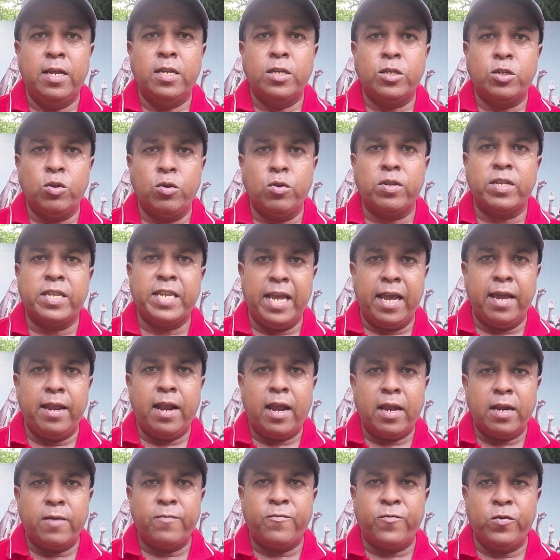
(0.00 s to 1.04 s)
So there
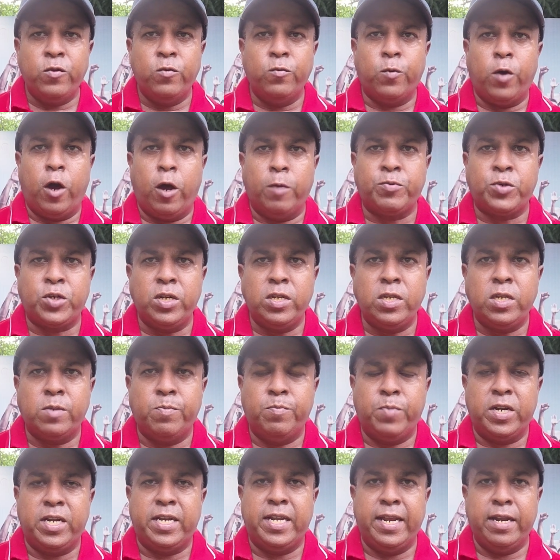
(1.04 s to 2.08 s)
are a few options,
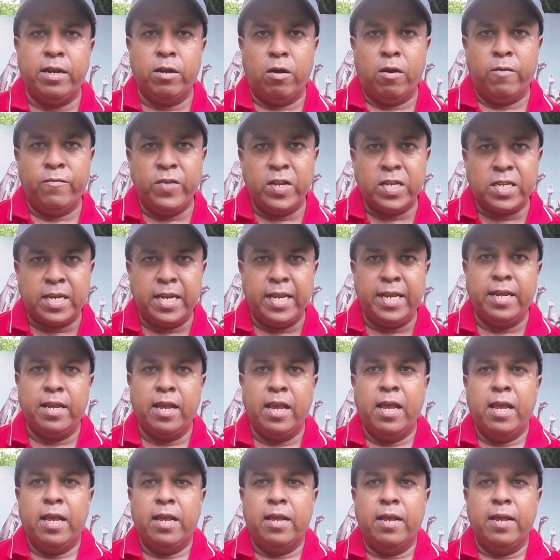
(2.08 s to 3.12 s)
but then obviously
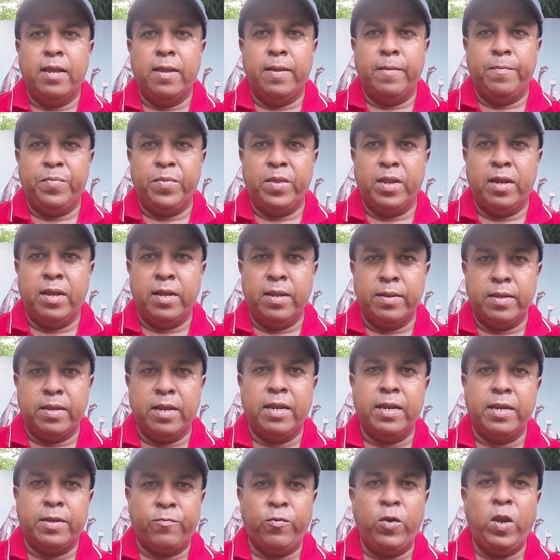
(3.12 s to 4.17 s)
um, uh,
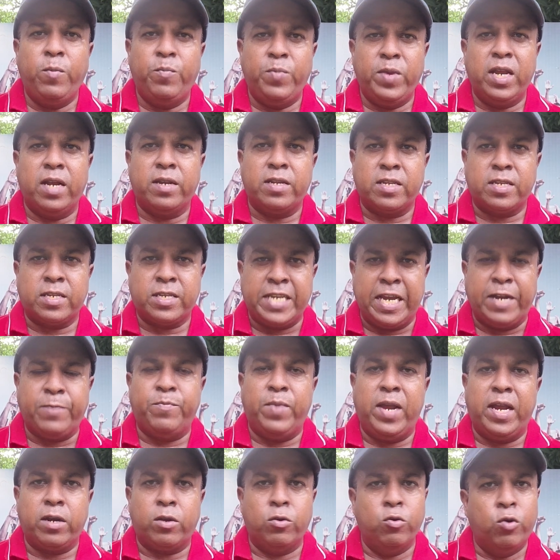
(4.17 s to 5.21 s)
it will be a
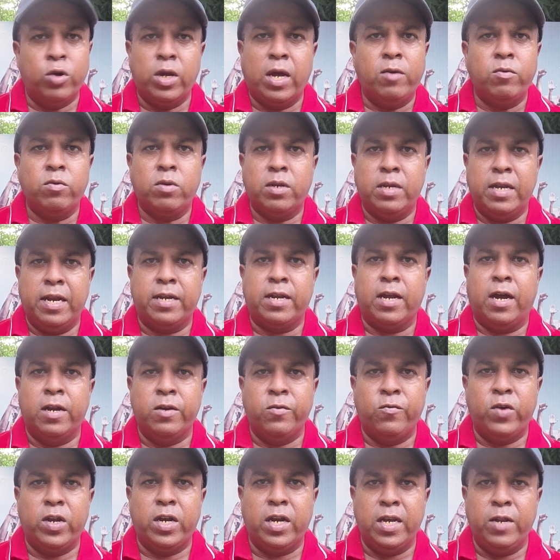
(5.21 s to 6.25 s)
setback, no doubt, that
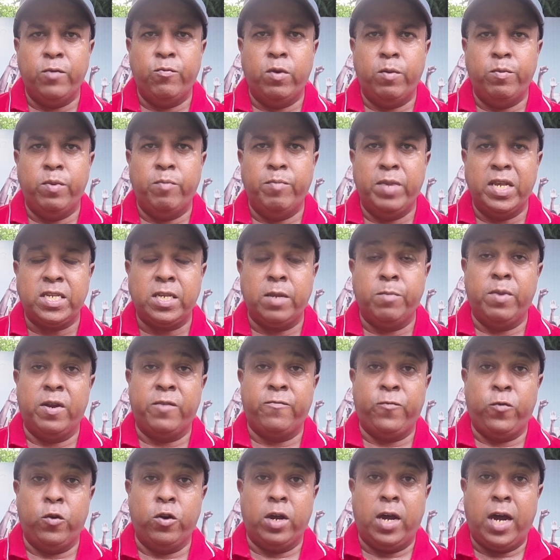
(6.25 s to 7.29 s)
Anwar Ali will be missing. But
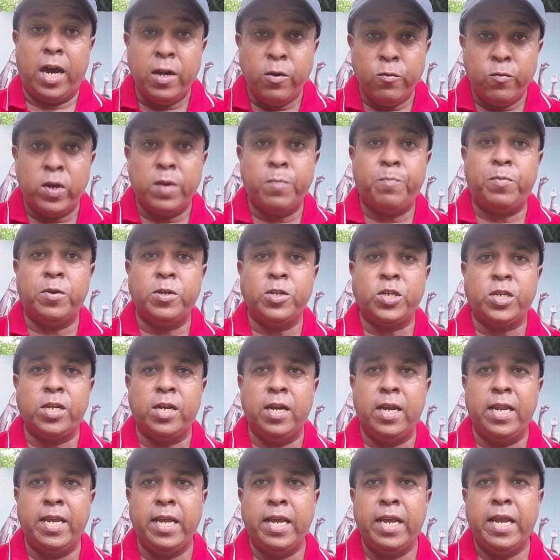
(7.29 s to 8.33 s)
for Anwar
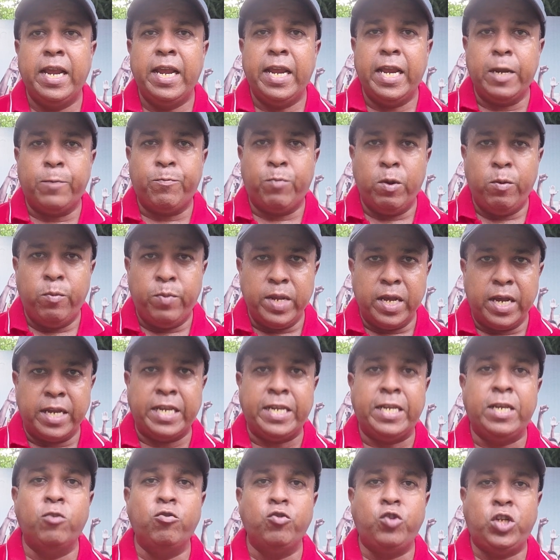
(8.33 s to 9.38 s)
personally, it will be a
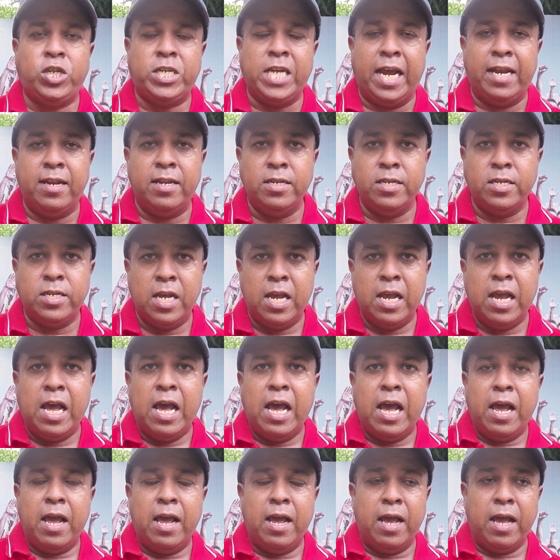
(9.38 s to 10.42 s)
huge challenge
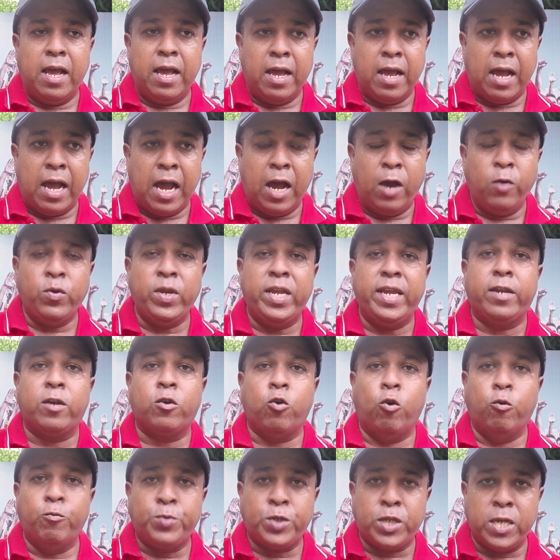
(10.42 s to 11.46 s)
uh, uh, how he
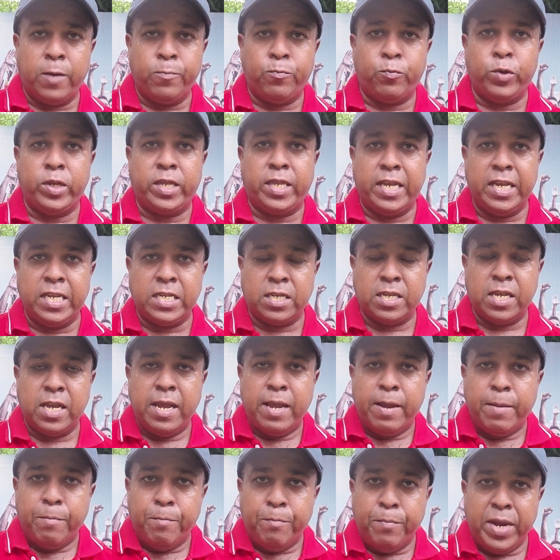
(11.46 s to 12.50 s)
copes up with this
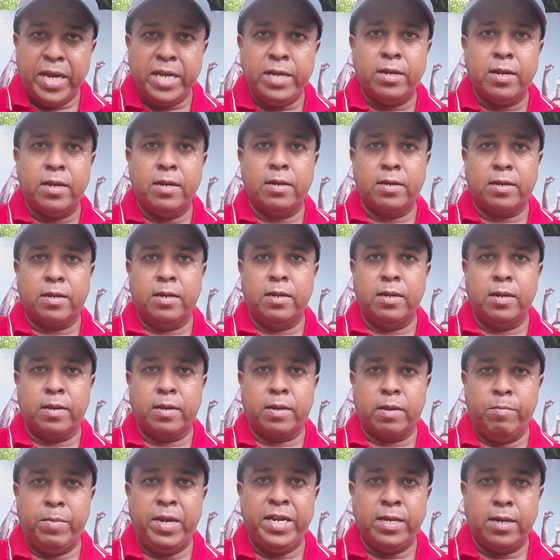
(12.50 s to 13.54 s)
mental uh,
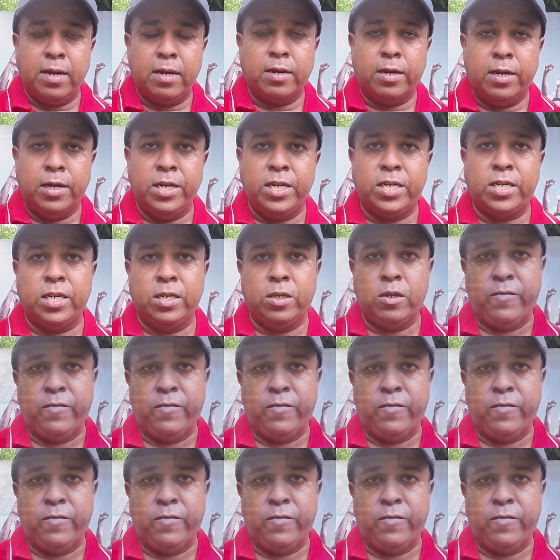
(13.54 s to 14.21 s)
mental conditions.